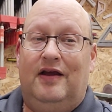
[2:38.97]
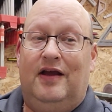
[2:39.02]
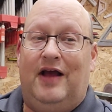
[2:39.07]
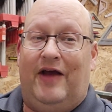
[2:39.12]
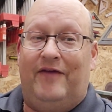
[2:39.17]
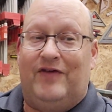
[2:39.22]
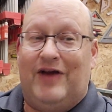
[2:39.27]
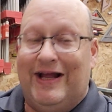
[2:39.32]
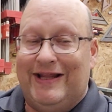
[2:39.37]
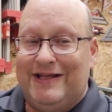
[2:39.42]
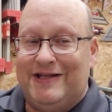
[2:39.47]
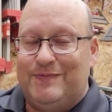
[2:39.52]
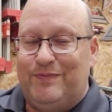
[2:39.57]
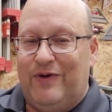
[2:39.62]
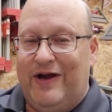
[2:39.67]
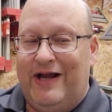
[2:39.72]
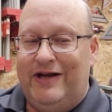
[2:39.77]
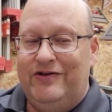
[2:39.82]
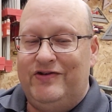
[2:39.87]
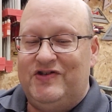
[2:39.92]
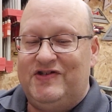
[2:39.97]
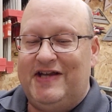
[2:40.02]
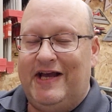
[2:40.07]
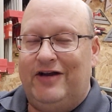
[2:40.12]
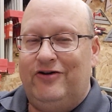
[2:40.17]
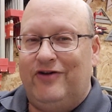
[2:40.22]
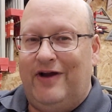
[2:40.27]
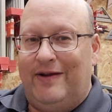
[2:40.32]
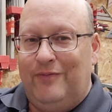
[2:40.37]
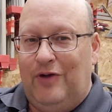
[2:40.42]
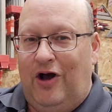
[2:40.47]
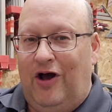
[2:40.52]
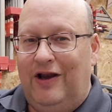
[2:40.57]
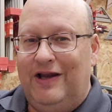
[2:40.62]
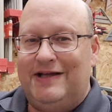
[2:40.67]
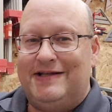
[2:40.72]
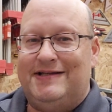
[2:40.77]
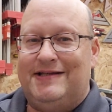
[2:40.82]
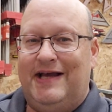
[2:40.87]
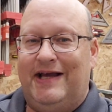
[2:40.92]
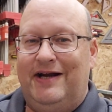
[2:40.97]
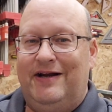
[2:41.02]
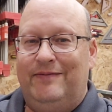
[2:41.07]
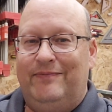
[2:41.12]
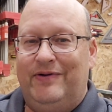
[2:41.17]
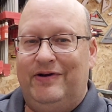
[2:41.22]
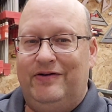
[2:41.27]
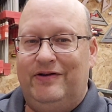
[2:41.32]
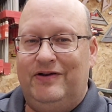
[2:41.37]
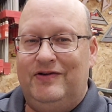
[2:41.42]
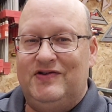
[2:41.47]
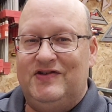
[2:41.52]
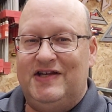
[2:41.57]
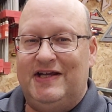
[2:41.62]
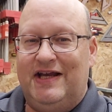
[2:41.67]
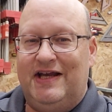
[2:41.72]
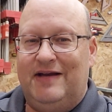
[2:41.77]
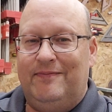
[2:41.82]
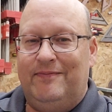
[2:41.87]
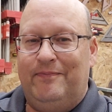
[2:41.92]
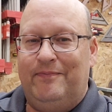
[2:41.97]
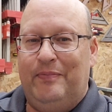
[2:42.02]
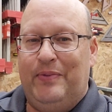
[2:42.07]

I've got this brand new sander, I'm all excited about using it,